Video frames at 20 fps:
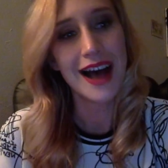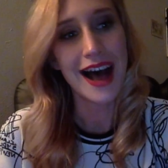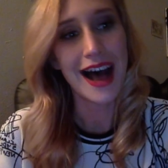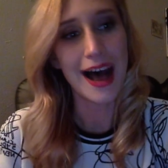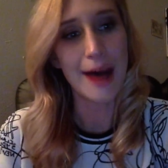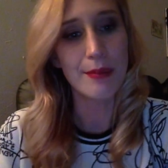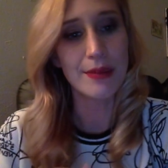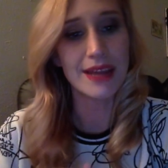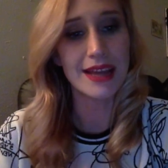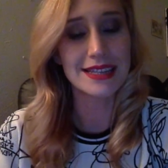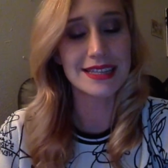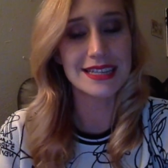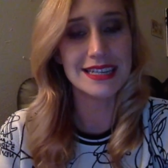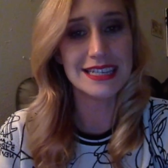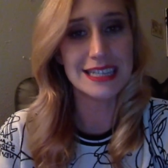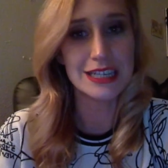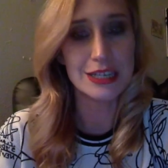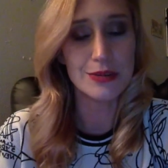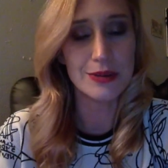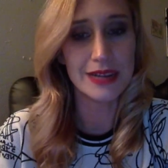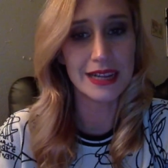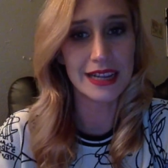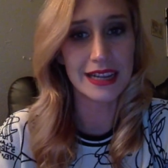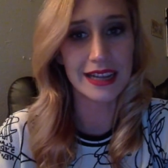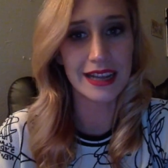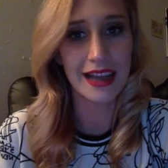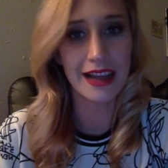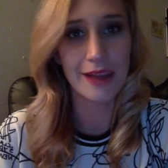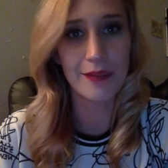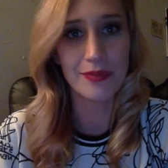Um, but that's continuing
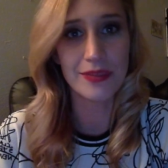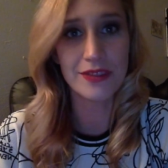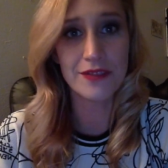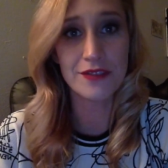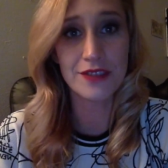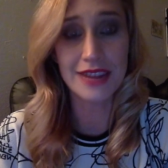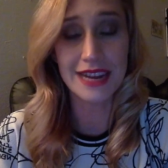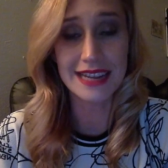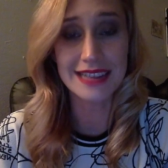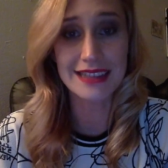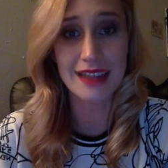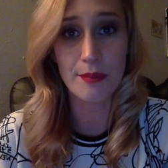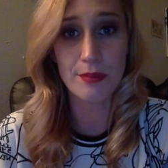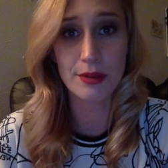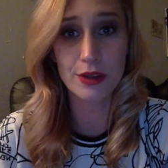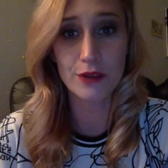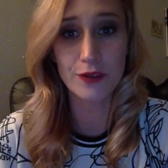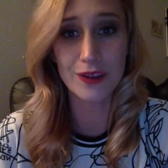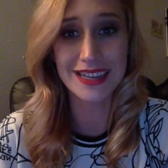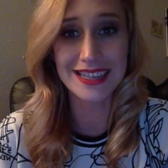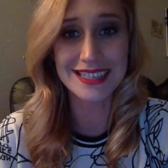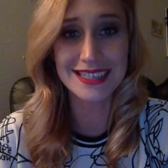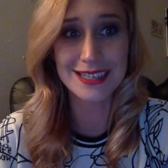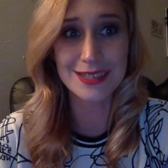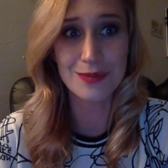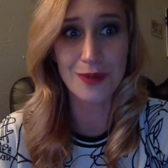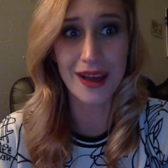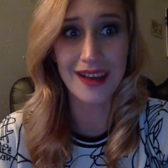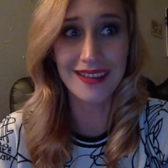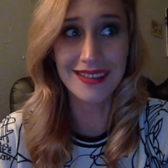um, for the next couple of weeks
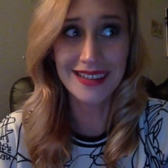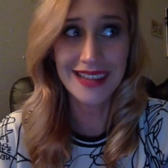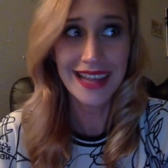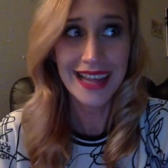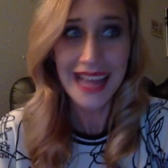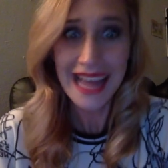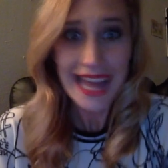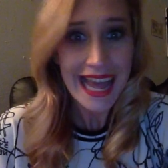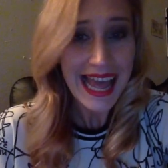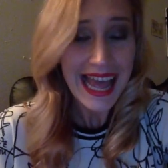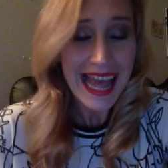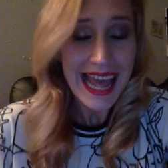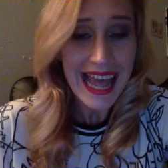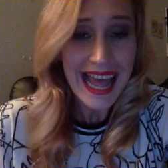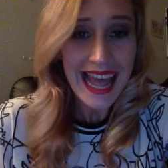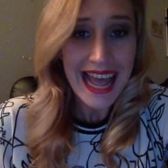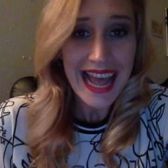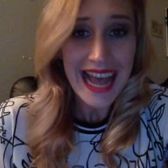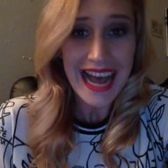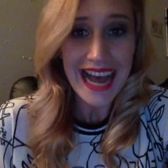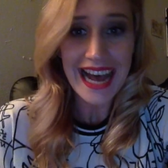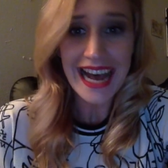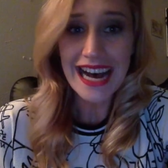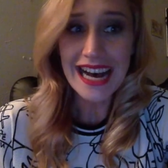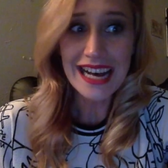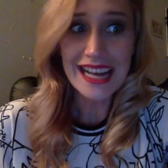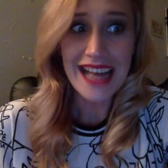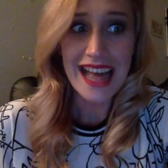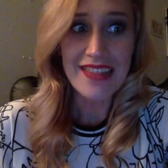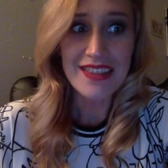as well.
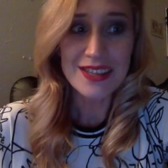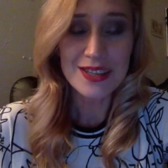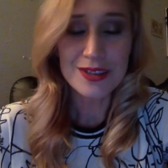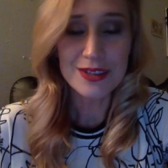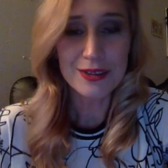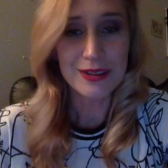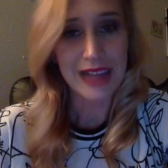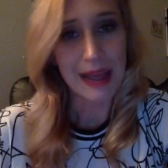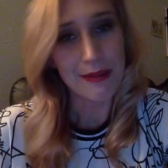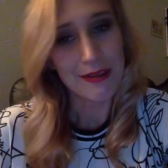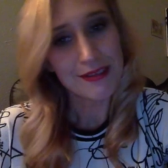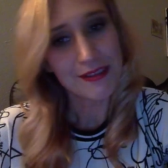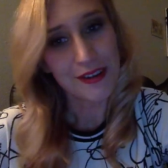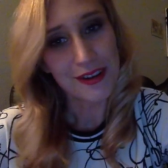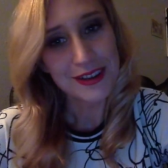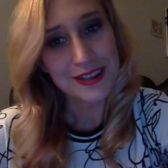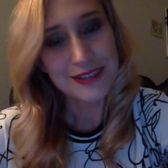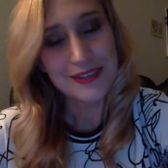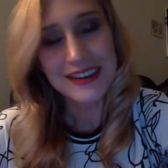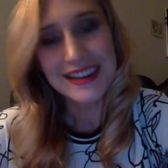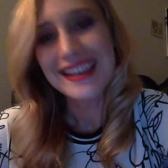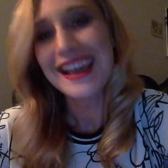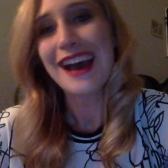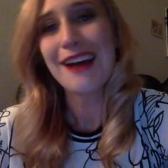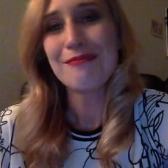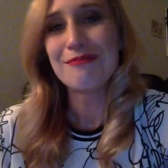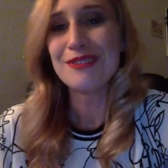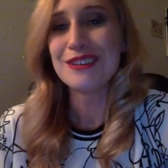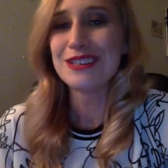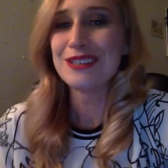Uh, and there's also a Game of Thrones
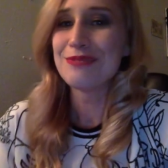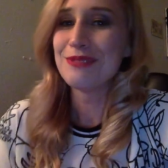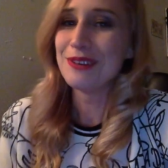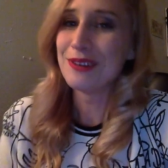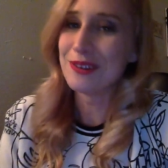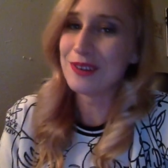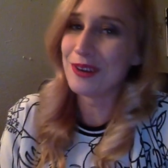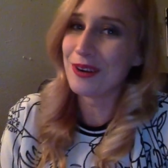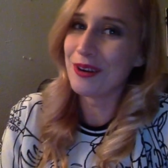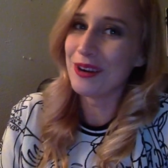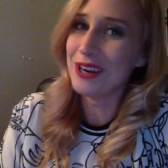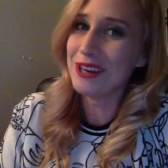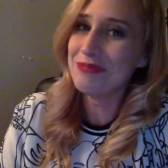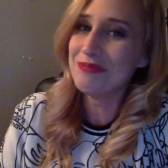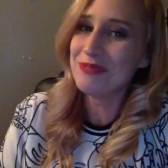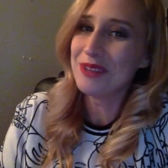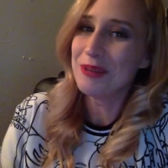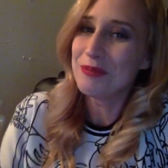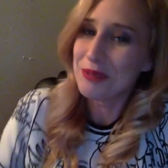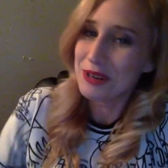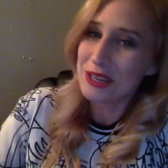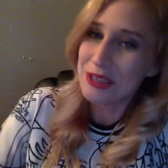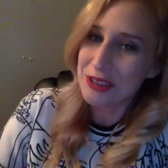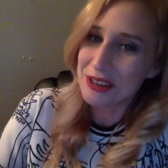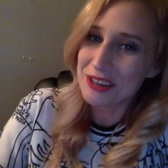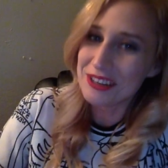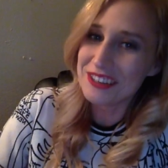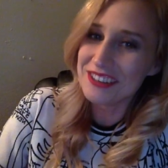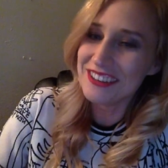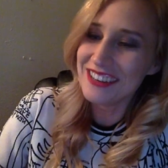recap, which we all know I'm pretty
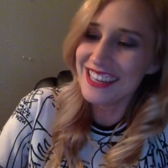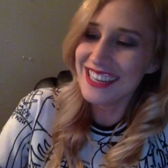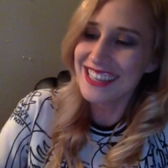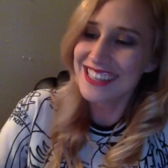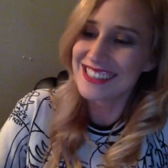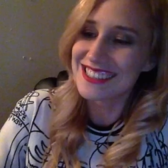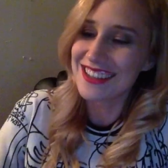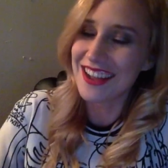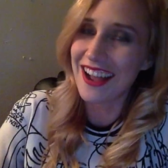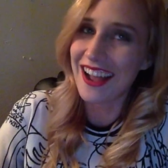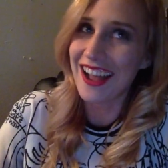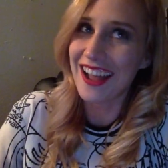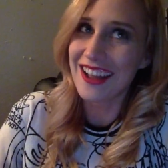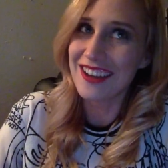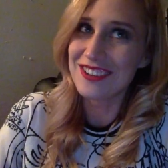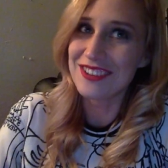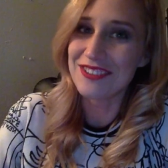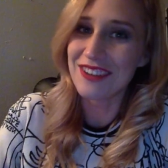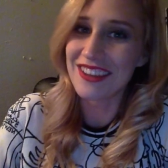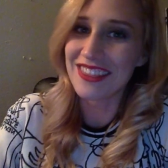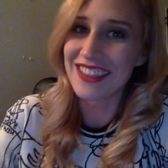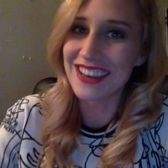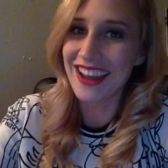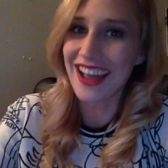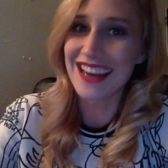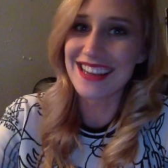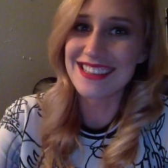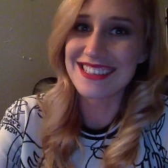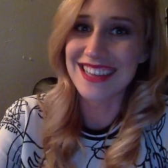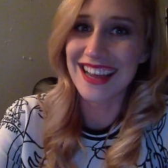good at doing because uh, I do one The
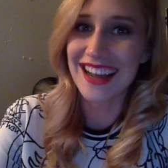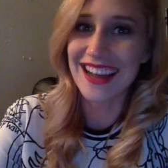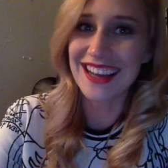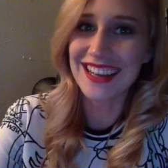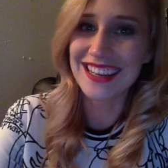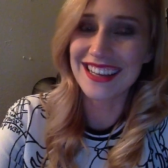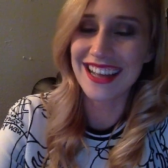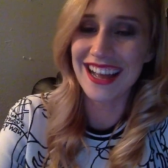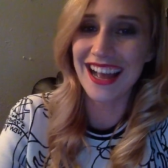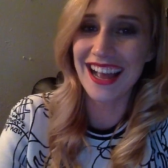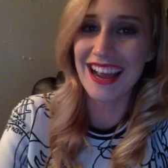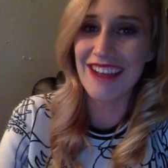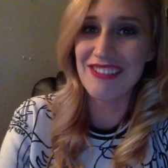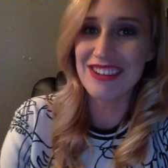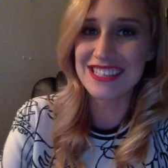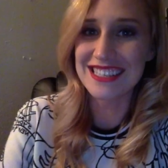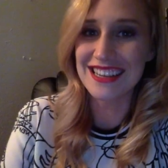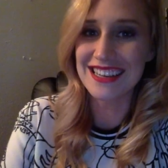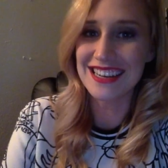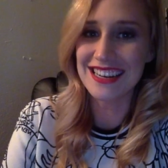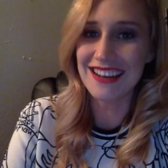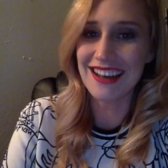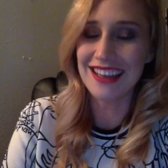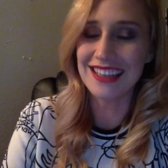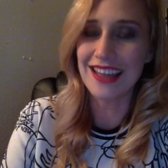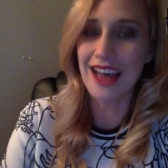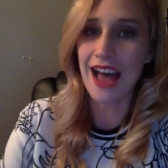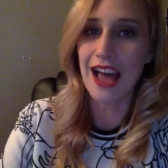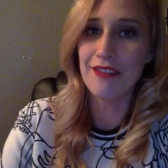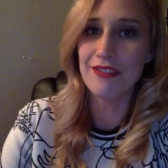Night is Dark uh, every Sunday night
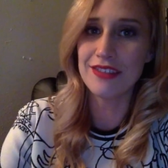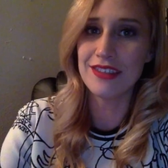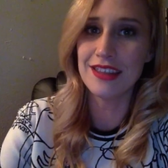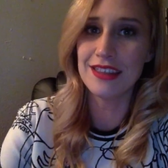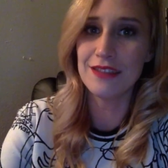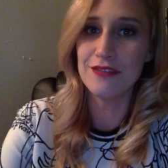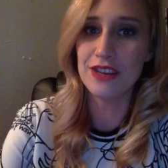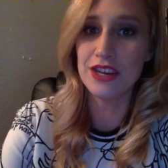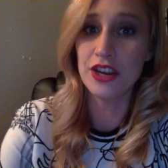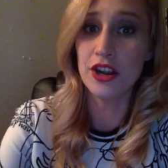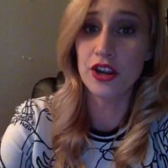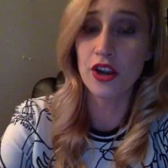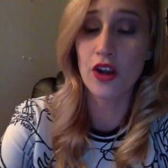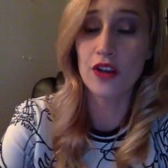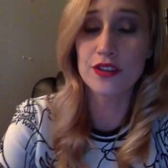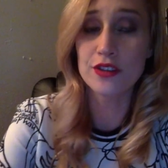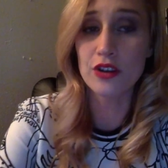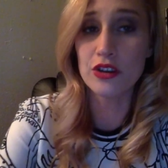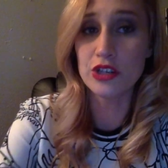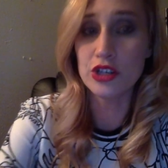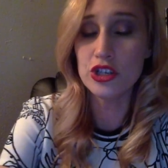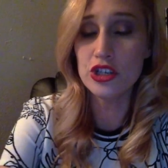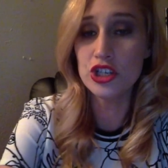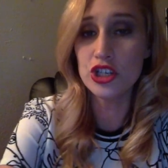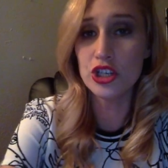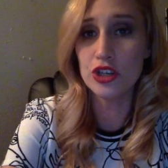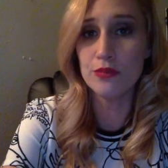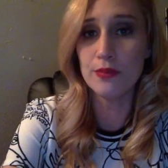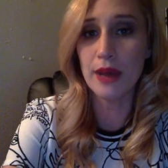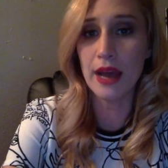live. And then the video goes on
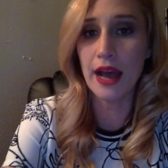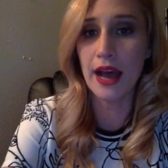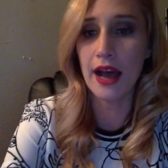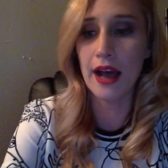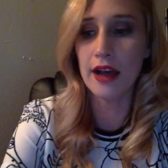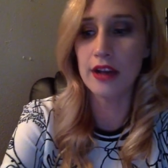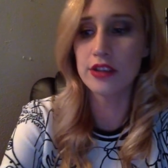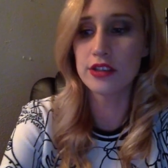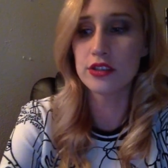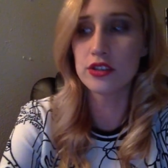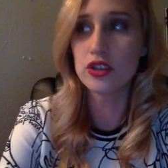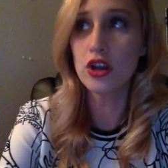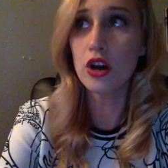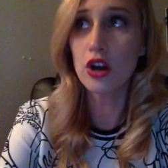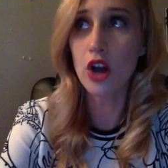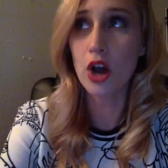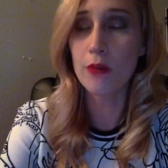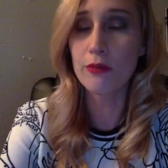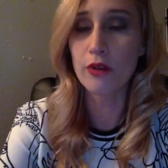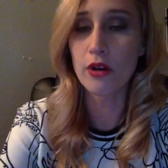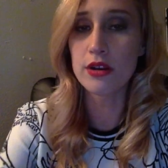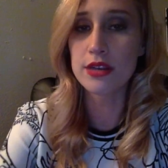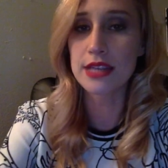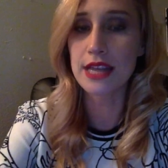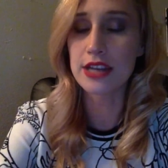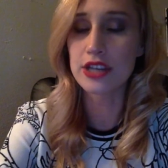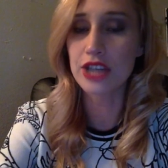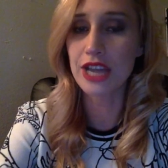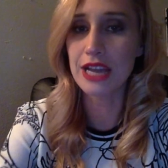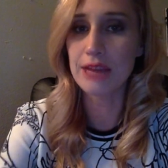youtube.com uh, forward
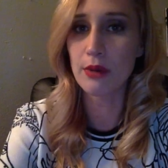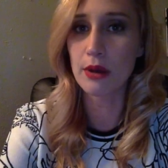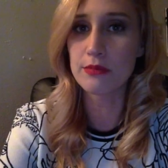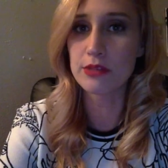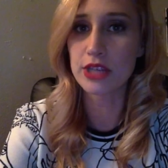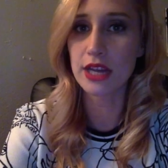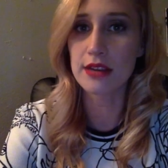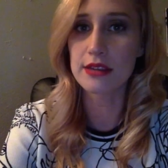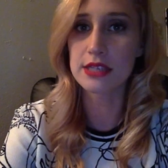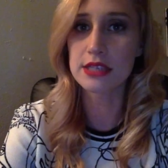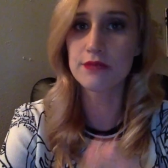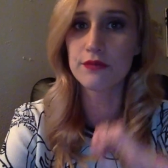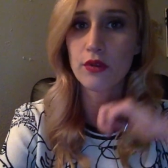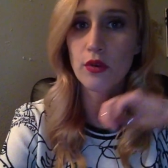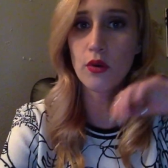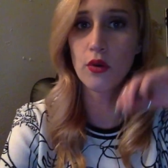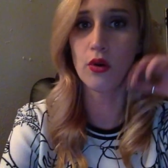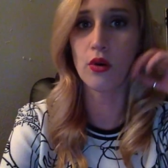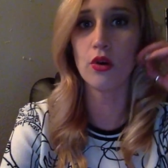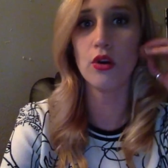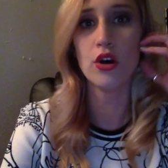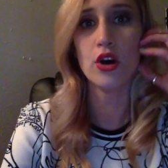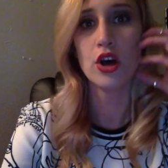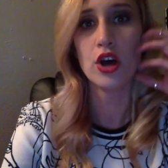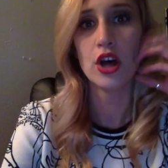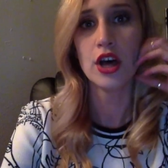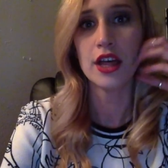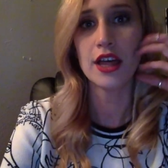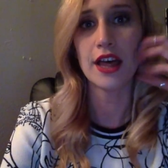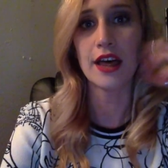slash geek bombshells for
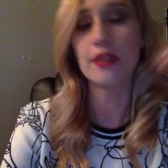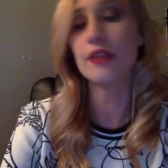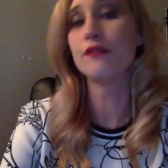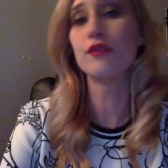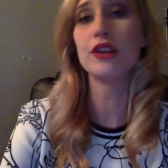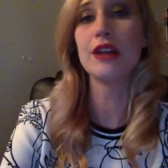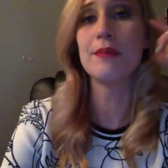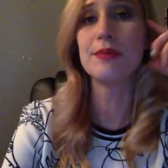uh, the full